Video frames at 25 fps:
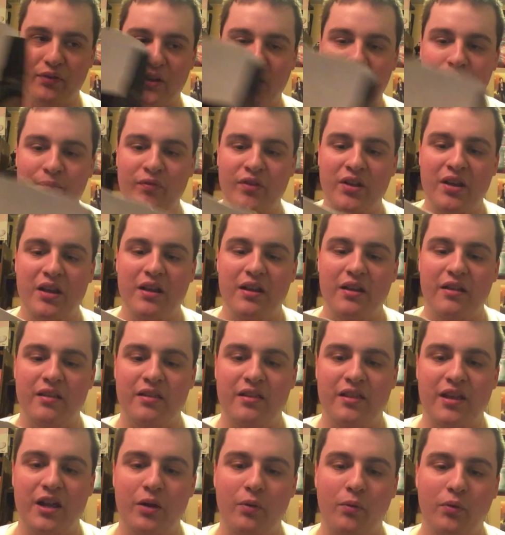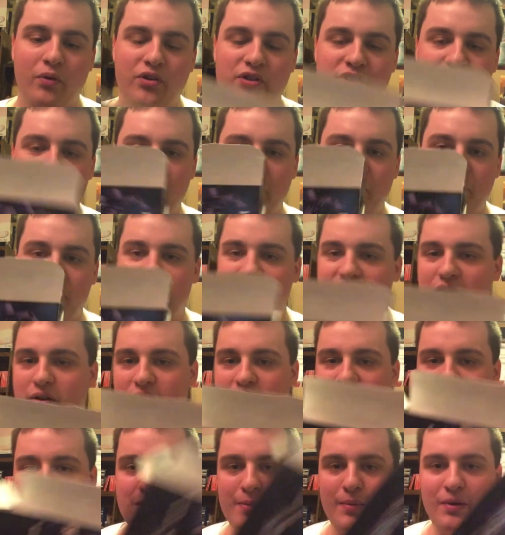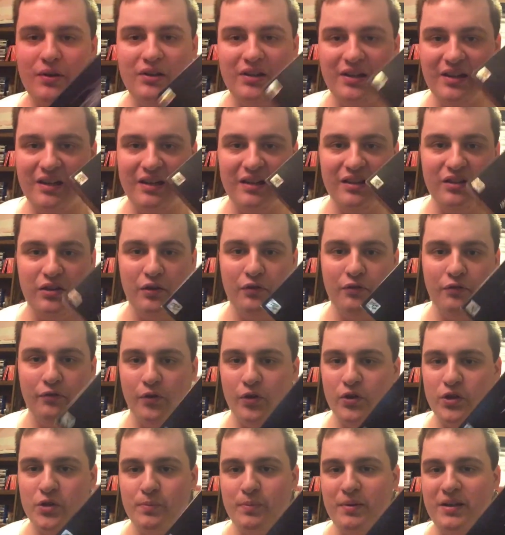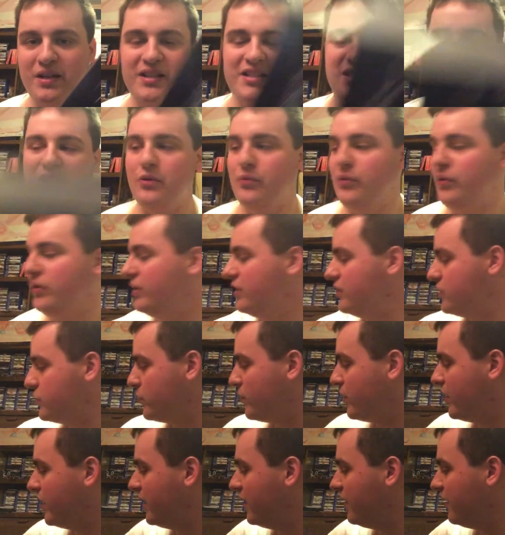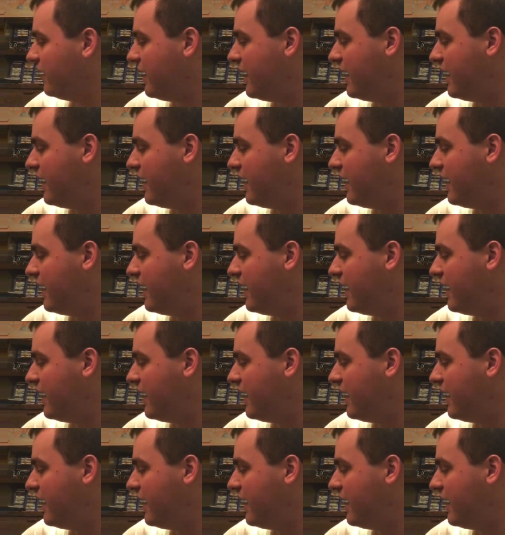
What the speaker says: Like, they were so serious about getting their first PC release right.